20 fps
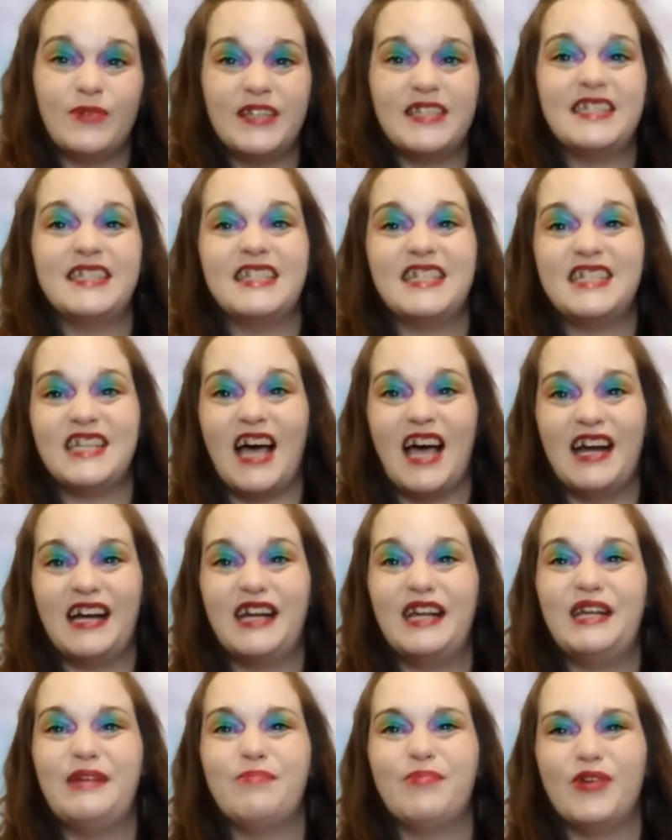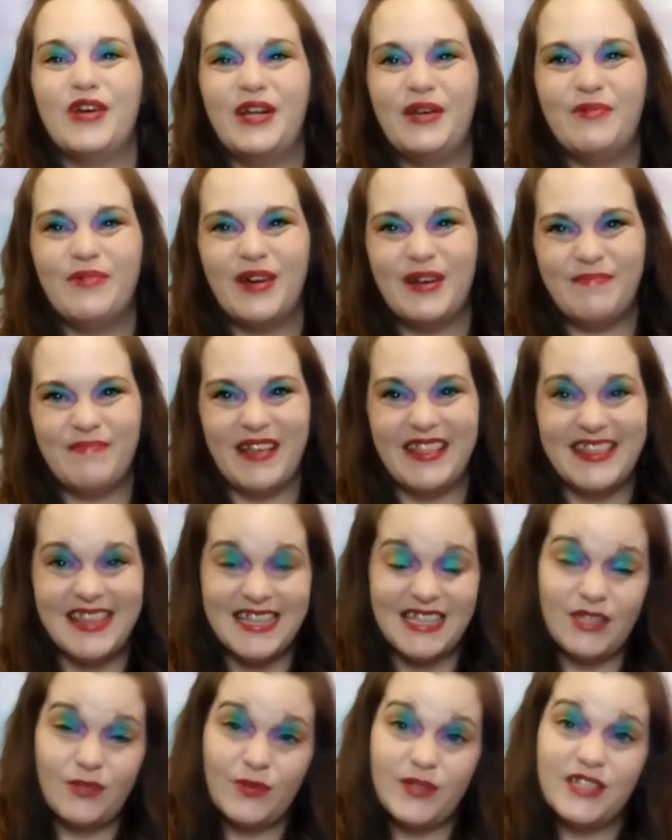one's the shiny pretty one, but
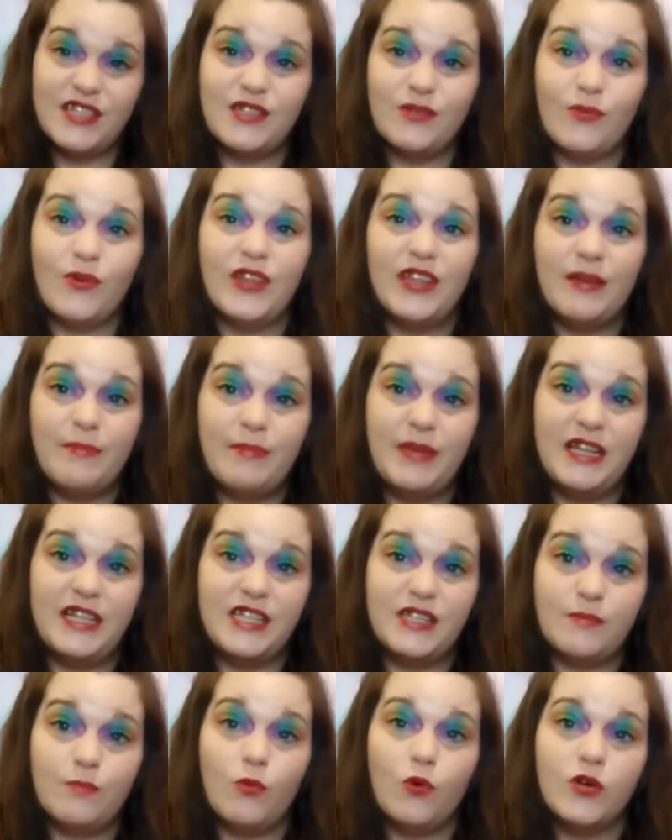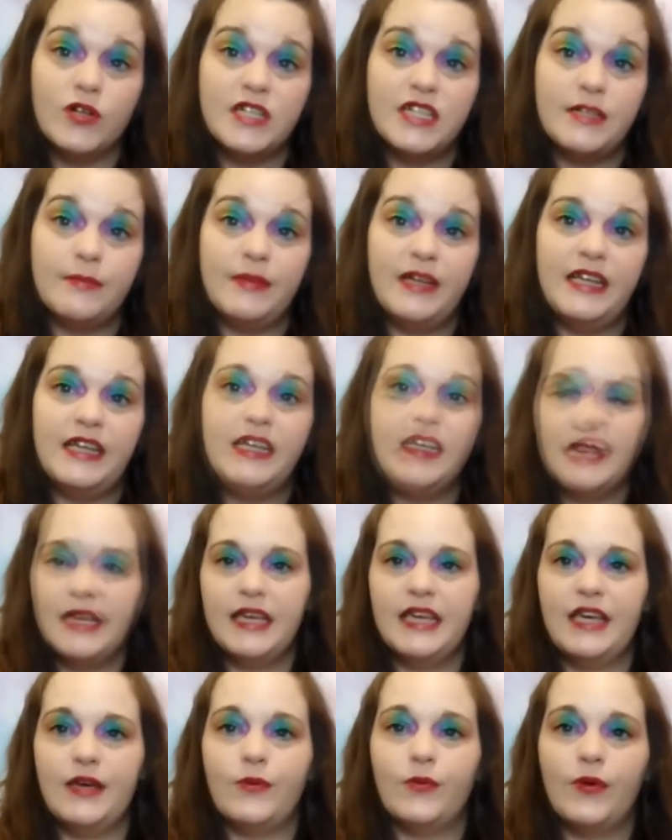this one's the one that means more to me.
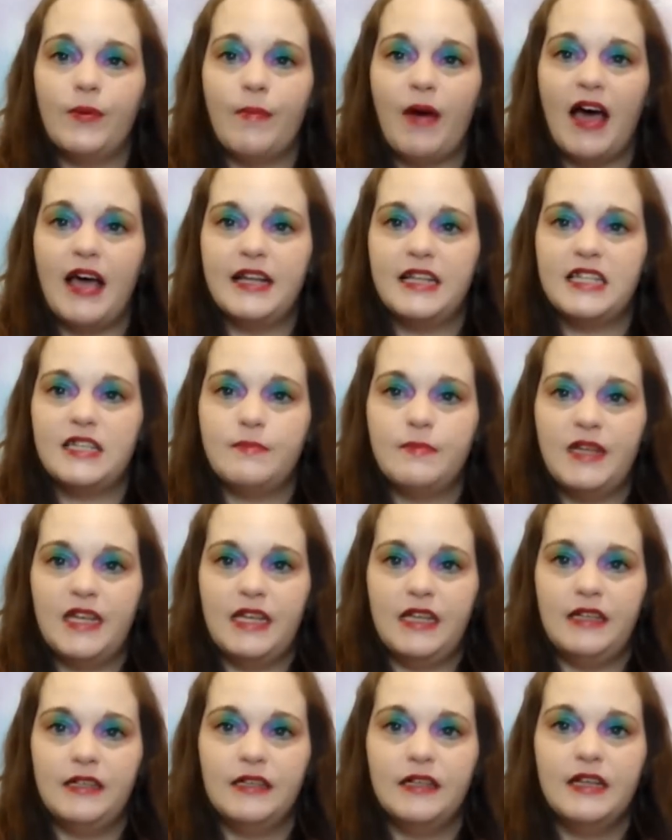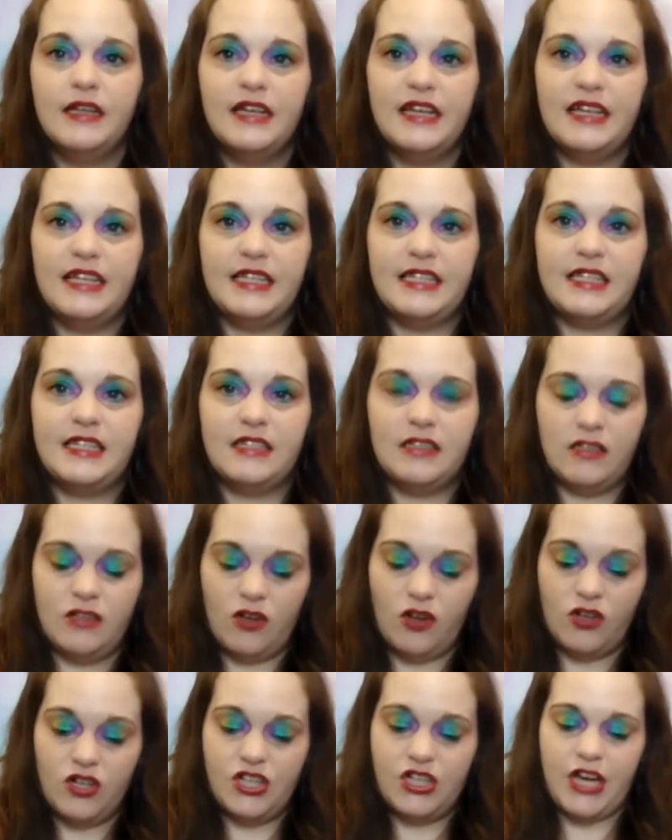It reminds me, it's
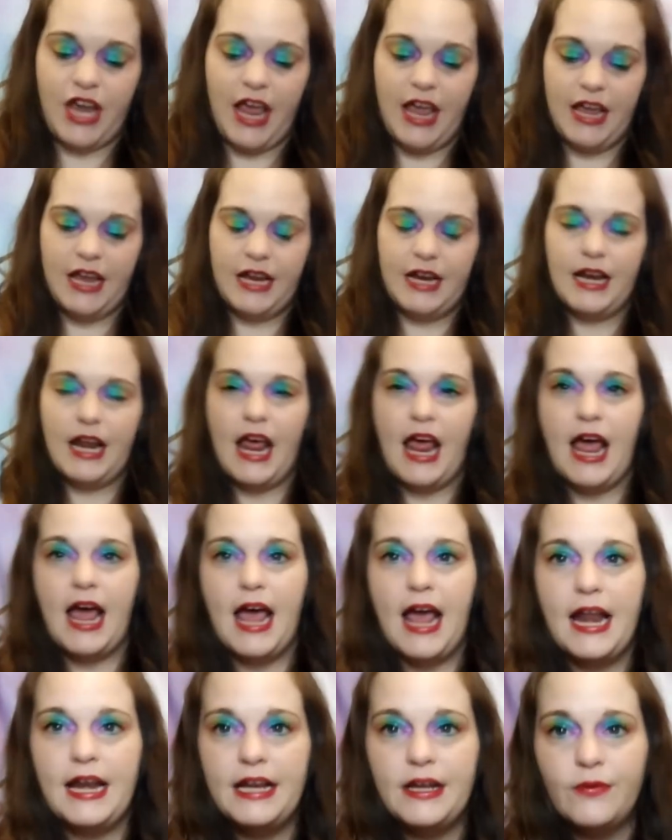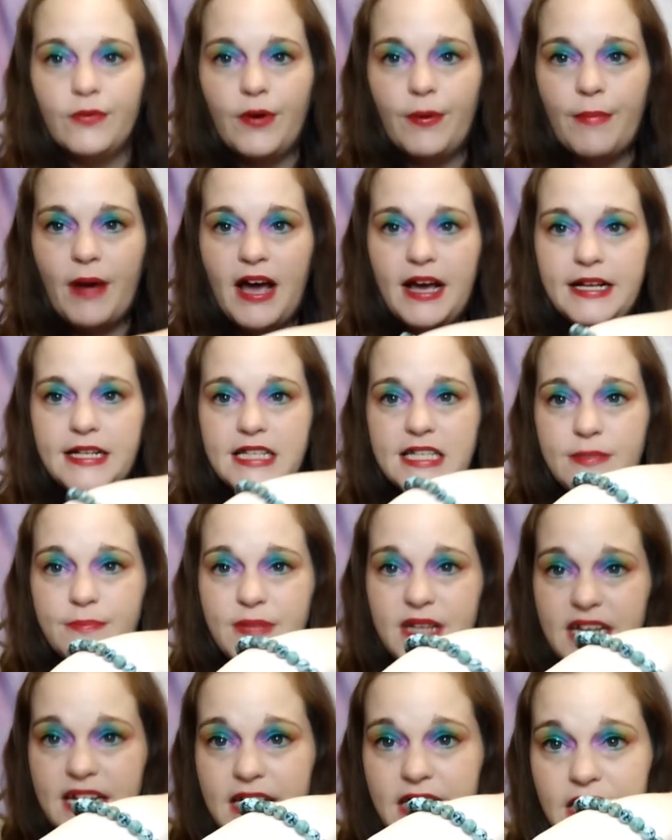jade and it reminds
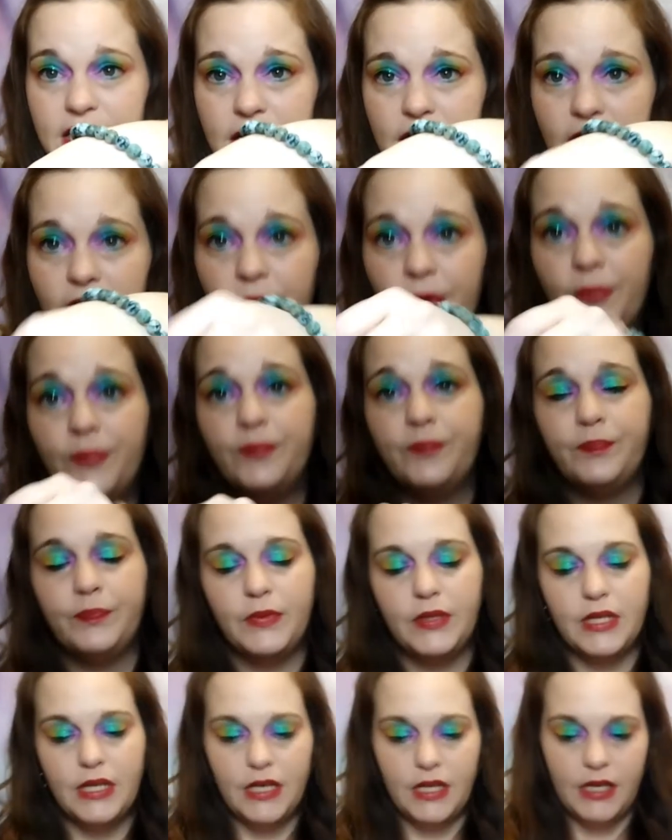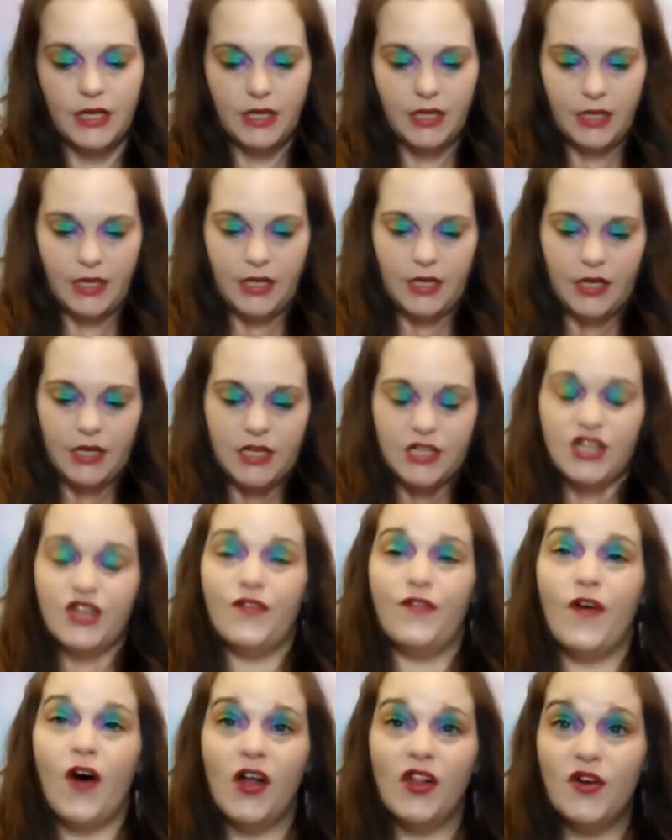me, you know,
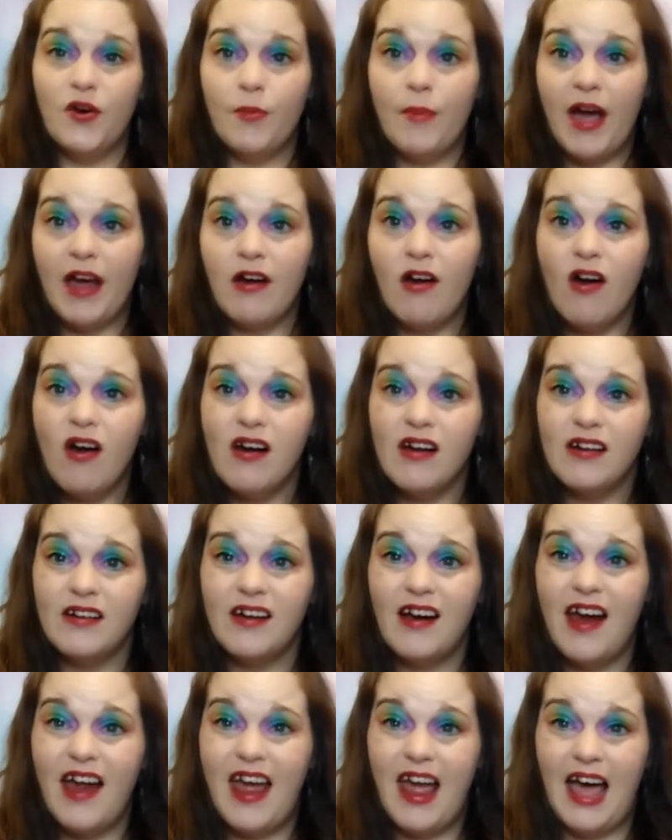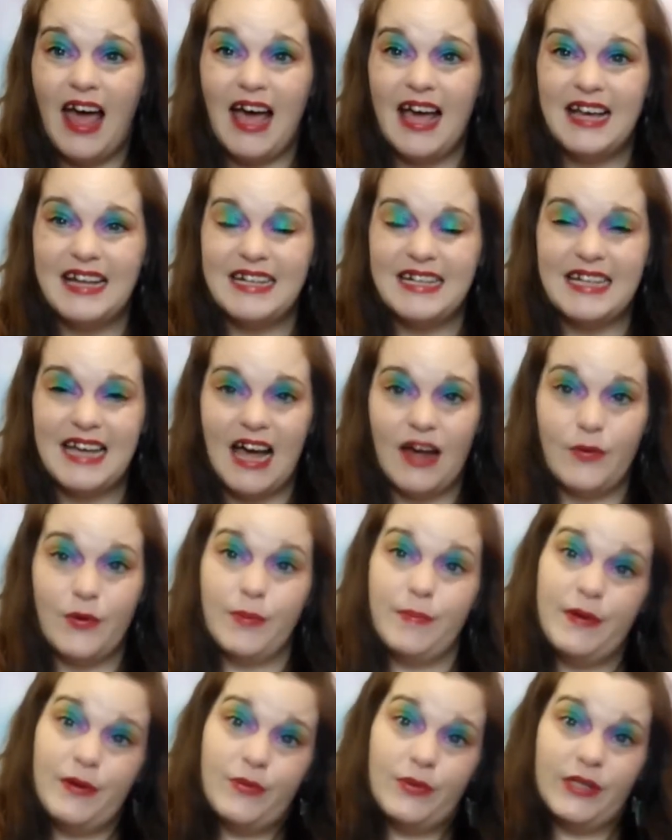to follow my heart and I
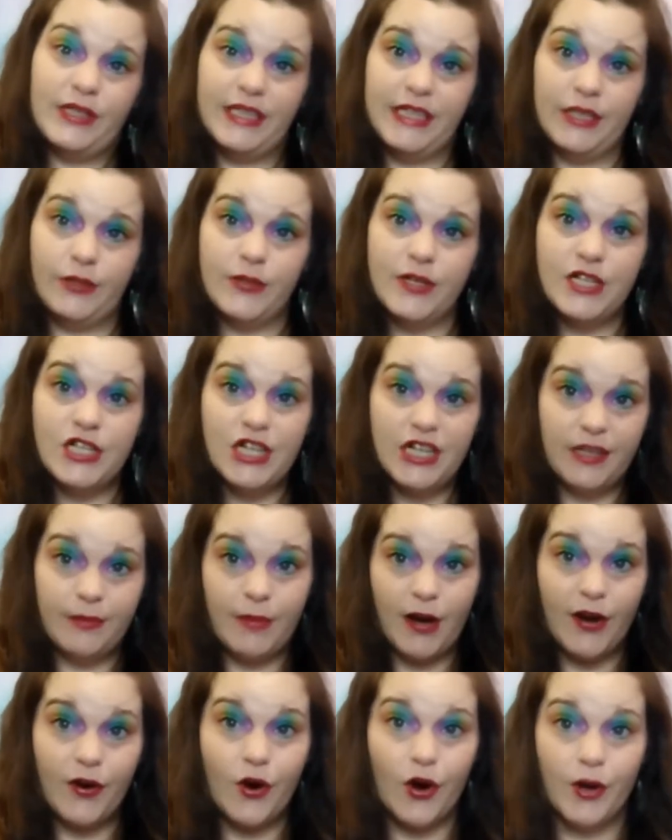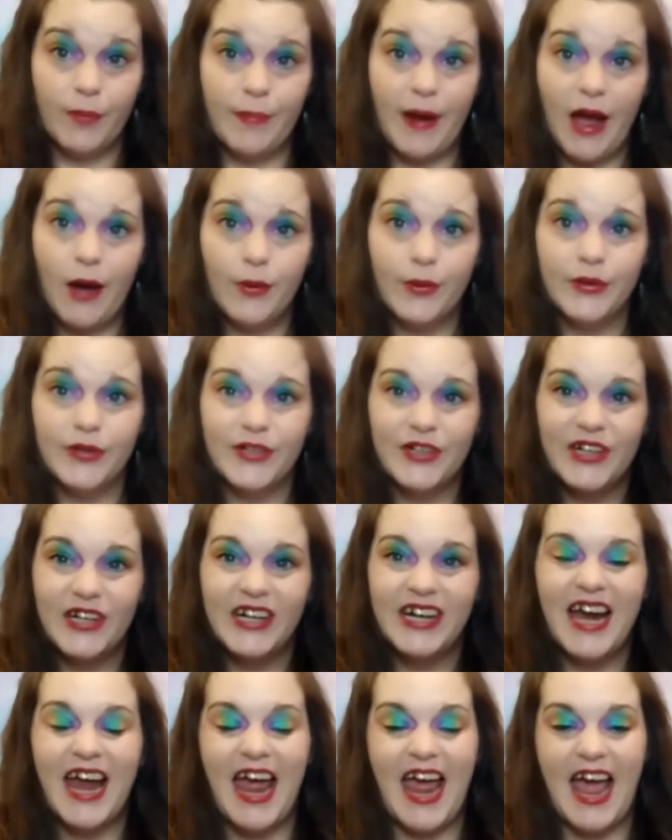will be relinquishing my heart power
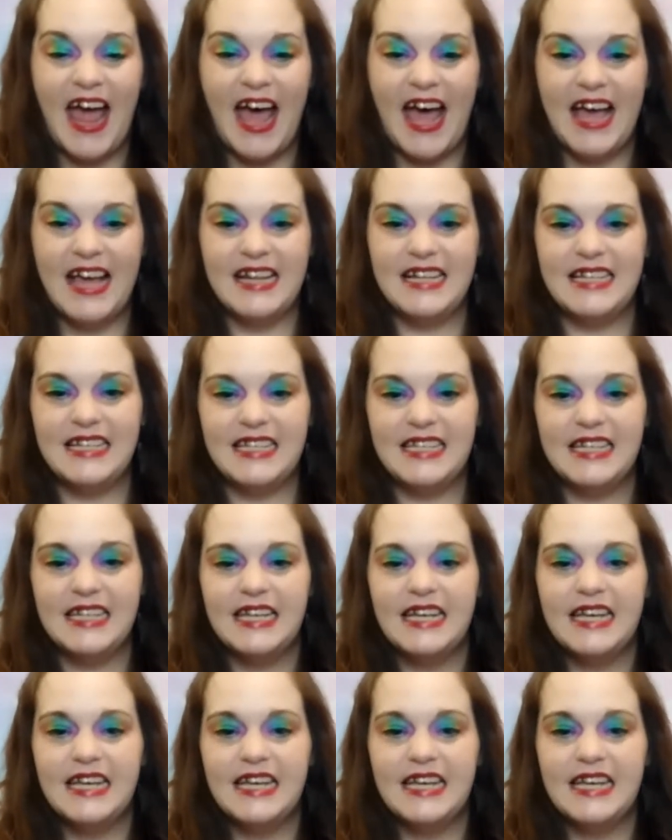and